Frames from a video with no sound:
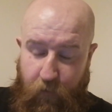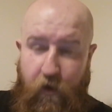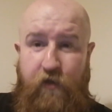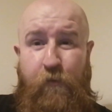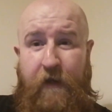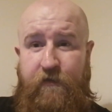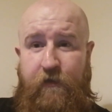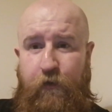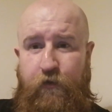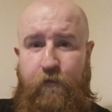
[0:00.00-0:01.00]
Worst place to
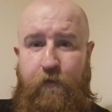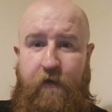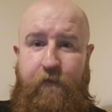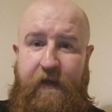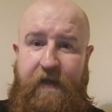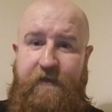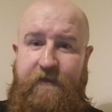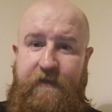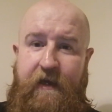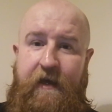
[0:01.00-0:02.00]
lose somebody, really,
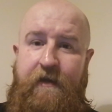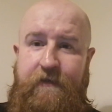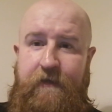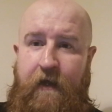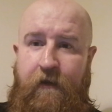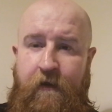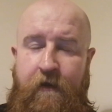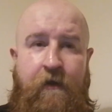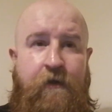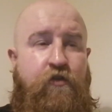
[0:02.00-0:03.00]
isn't it? In a cell.
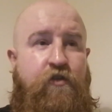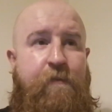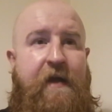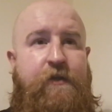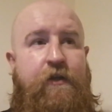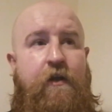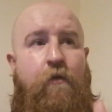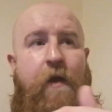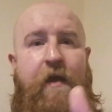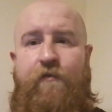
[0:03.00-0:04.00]
Just imagine,
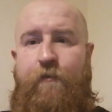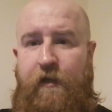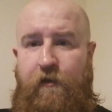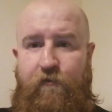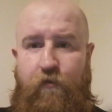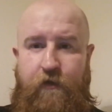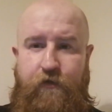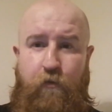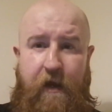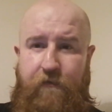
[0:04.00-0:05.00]
away from your loved
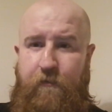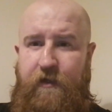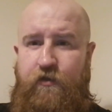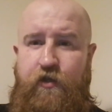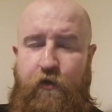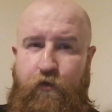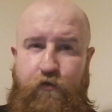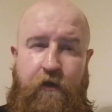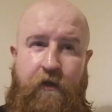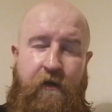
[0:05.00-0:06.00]
ones, away from your
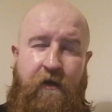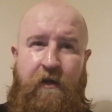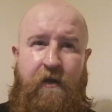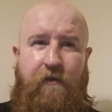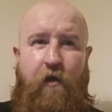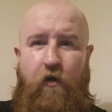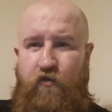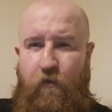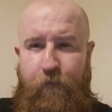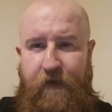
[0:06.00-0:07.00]
children,
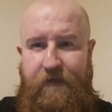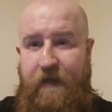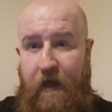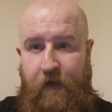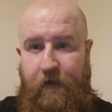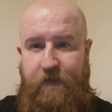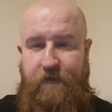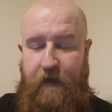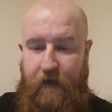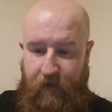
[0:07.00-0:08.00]
locked up in a tiny
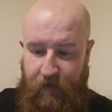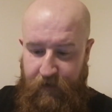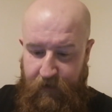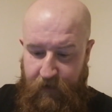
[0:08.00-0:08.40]
cell.